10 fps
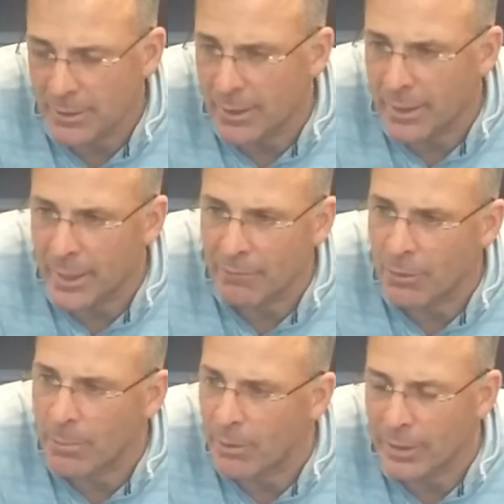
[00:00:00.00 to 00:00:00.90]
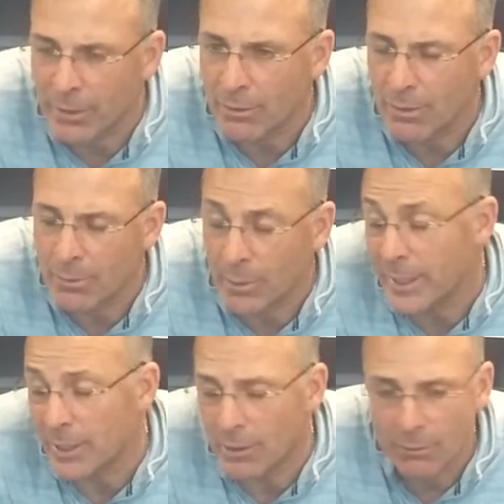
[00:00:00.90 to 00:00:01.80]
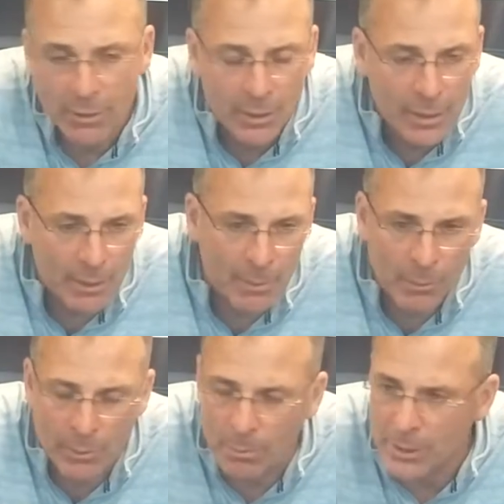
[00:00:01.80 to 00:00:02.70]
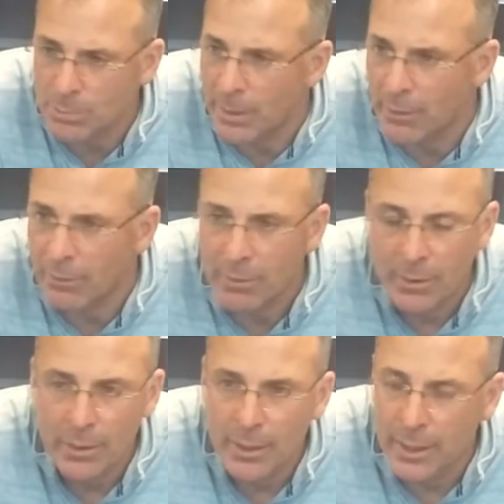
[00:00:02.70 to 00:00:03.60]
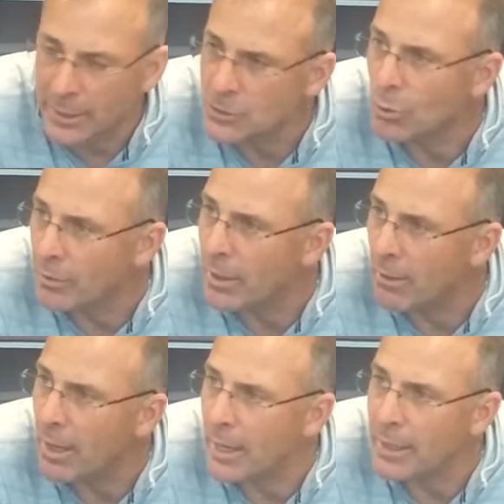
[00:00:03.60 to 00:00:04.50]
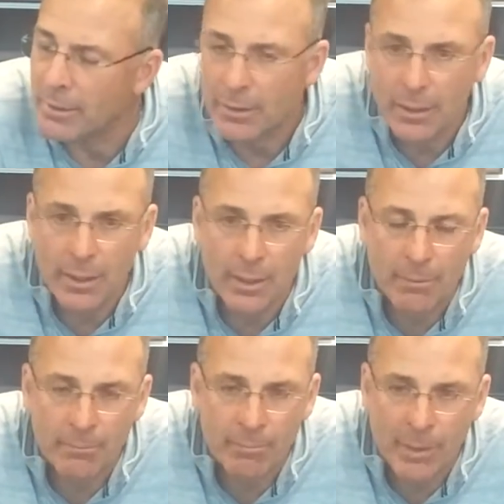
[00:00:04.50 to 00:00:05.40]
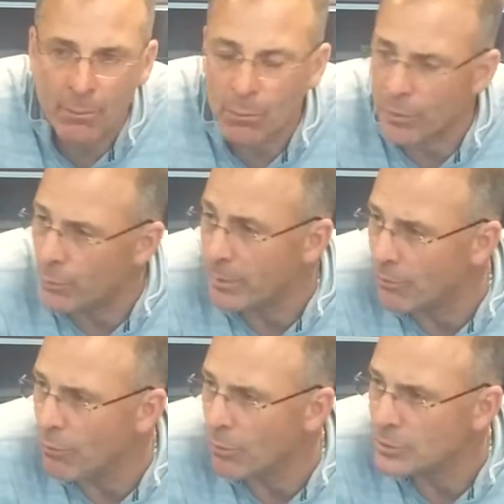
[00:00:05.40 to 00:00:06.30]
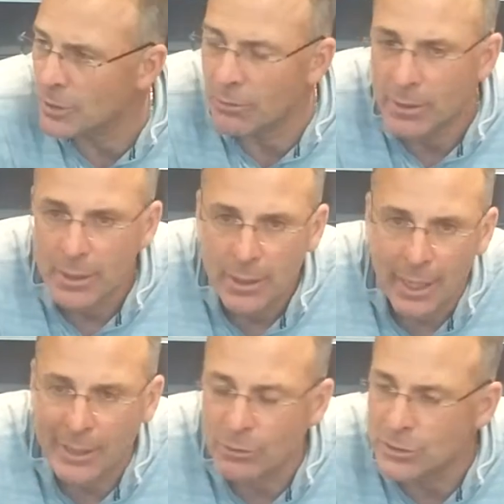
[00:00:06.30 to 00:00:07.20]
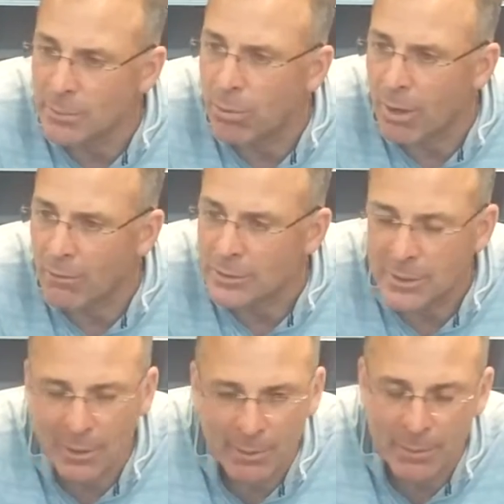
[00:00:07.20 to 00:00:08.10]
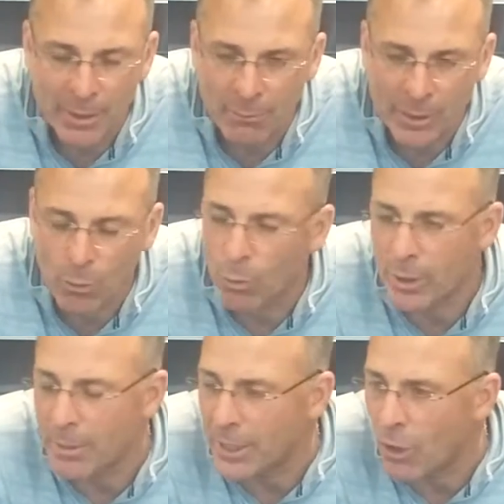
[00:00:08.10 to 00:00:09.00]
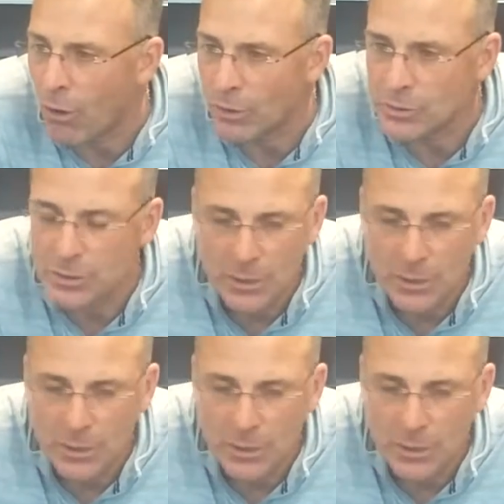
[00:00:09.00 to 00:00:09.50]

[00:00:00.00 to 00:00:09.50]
And again, I felt better a week ago. I mean, we were much better against North Carolina than we were the week before. So I do see progress there. You know, we don't worry about yards.